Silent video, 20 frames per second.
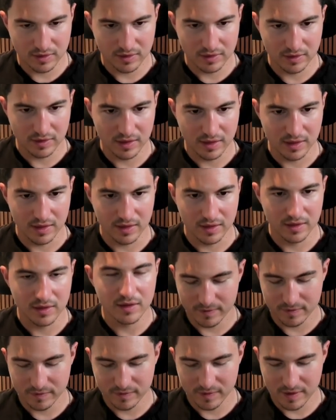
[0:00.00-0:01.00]
in a,
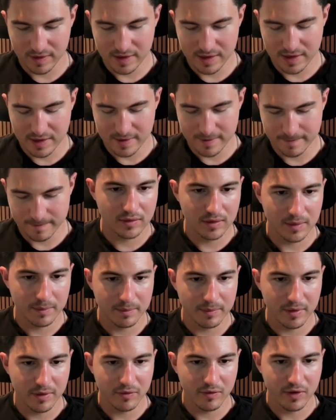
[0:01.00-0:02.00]
let's say,
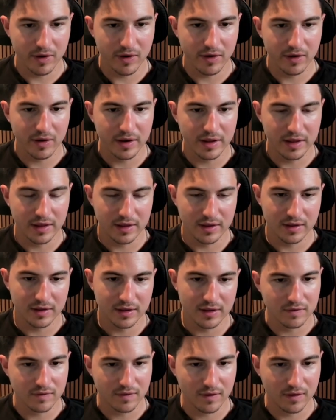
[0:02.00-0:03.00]
temporary
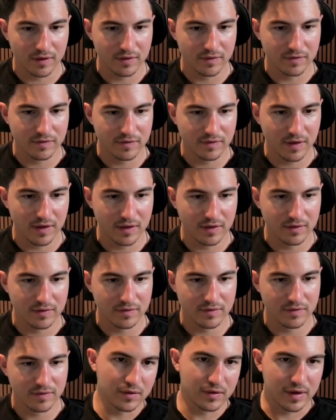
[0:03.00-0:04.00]
design
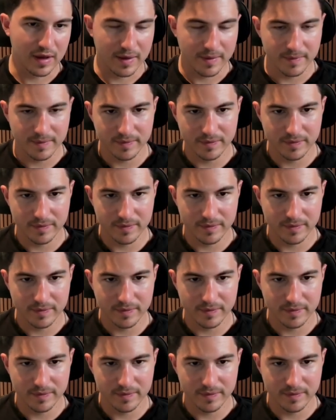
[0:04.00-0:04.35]
state. Okay.